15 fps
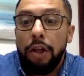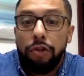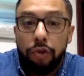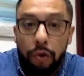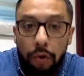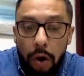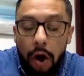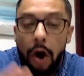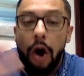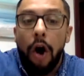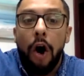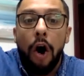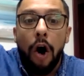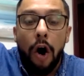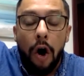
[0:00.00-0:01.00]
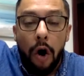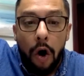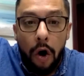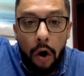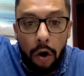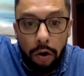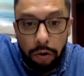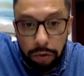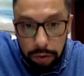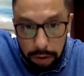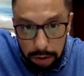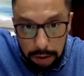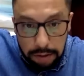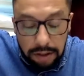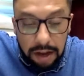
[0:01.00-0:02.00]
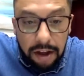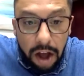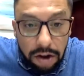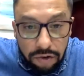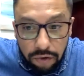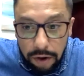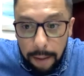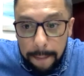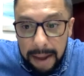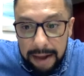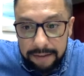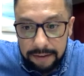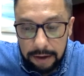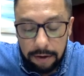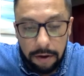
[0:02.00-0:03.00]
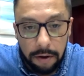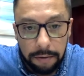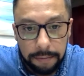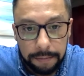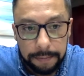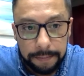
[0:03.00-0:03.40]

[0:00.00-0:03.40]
through all the country of Mexico,